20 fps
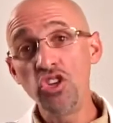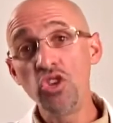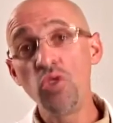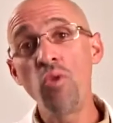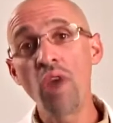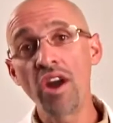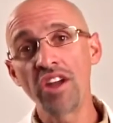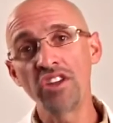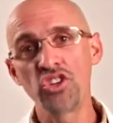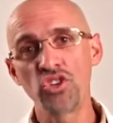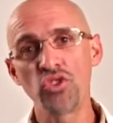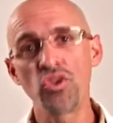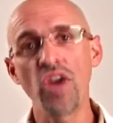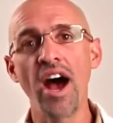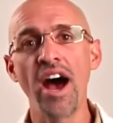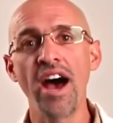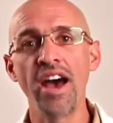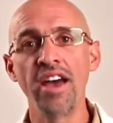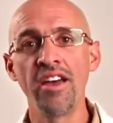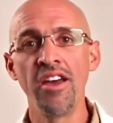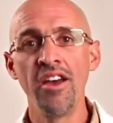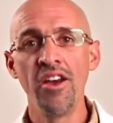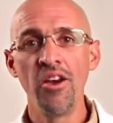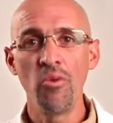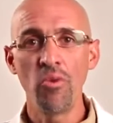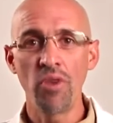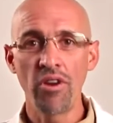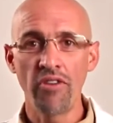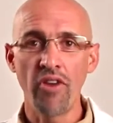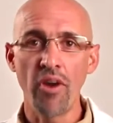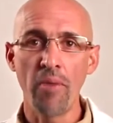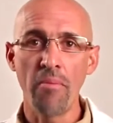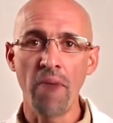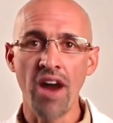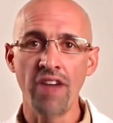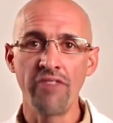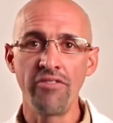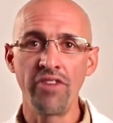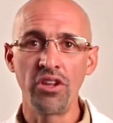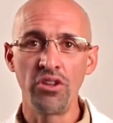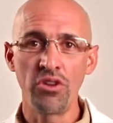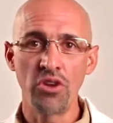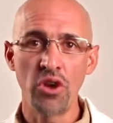you want to try one of our Monavi